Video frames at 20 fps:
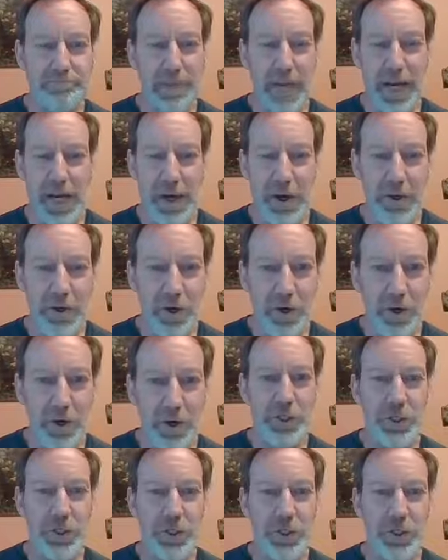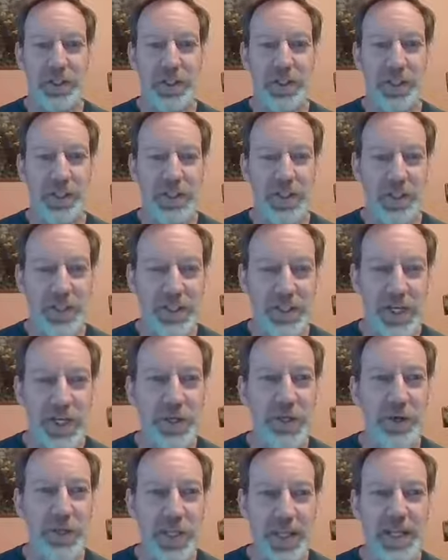by our earnest
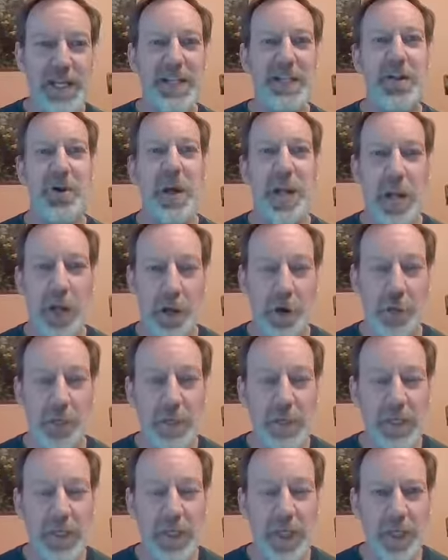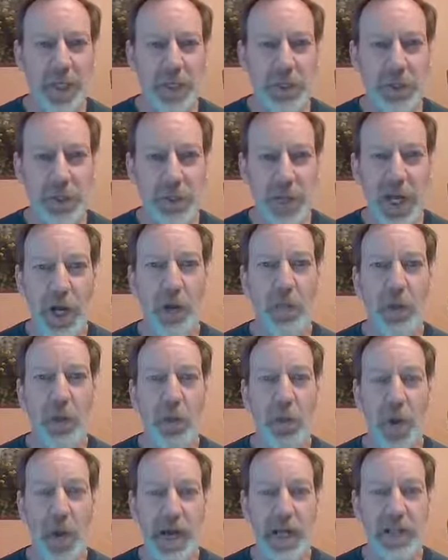zeal to get in there and help. So help
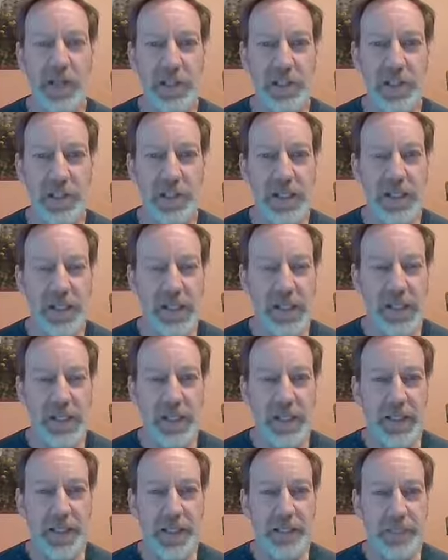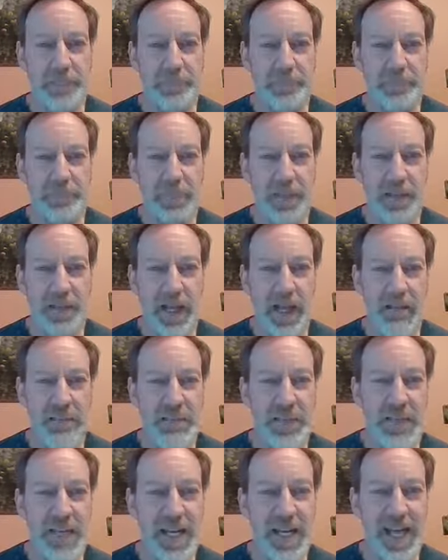wisely. Um,
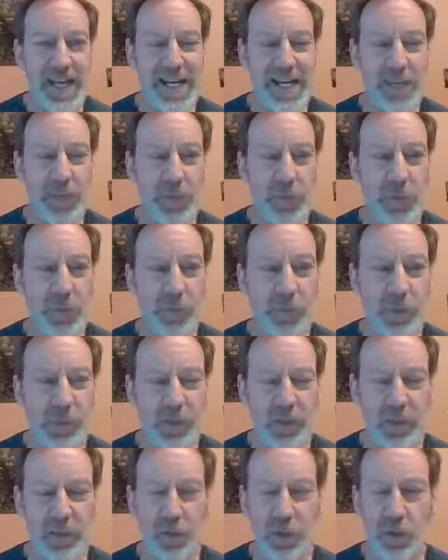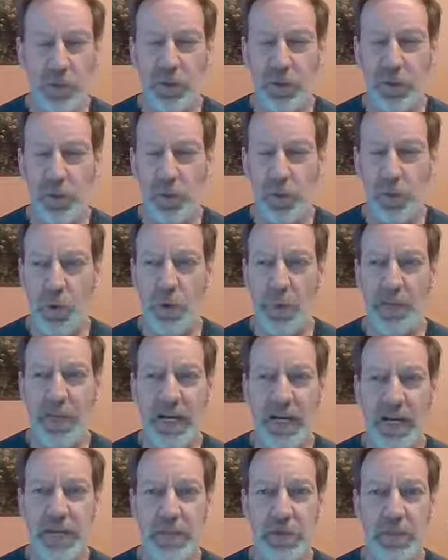obviously, any groups like Golden Corner
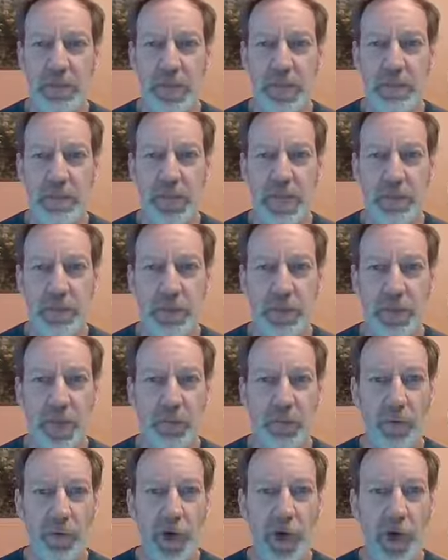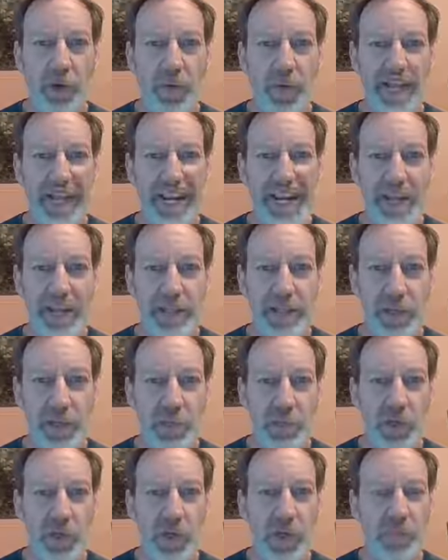Pantry, people that were already in the
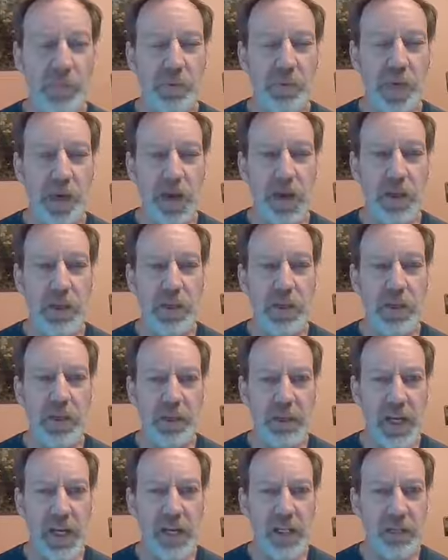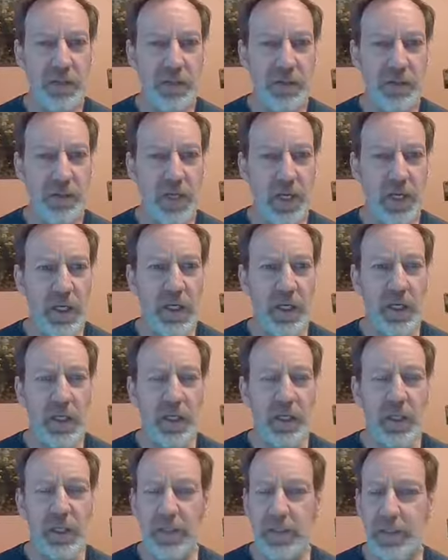community prior to the disaster,
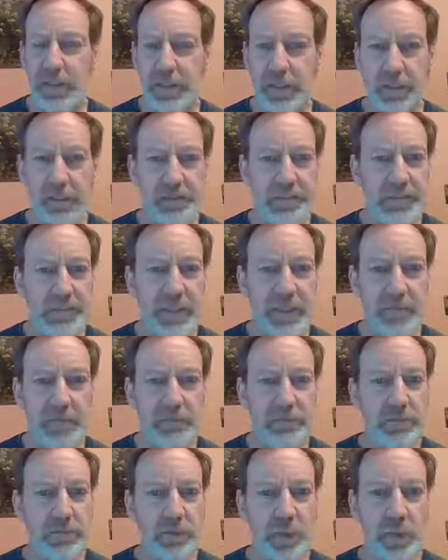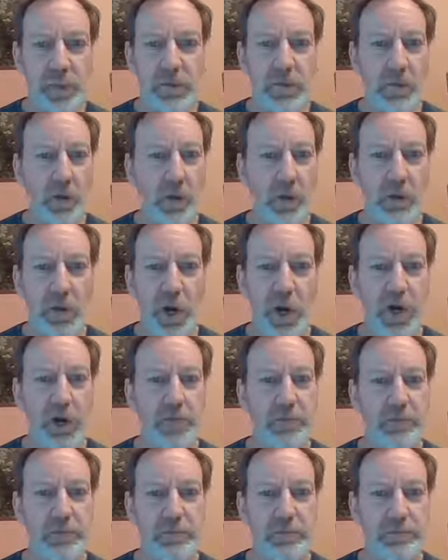uh, good cold
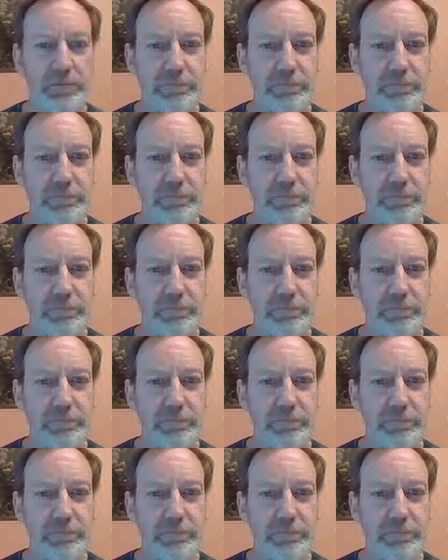hard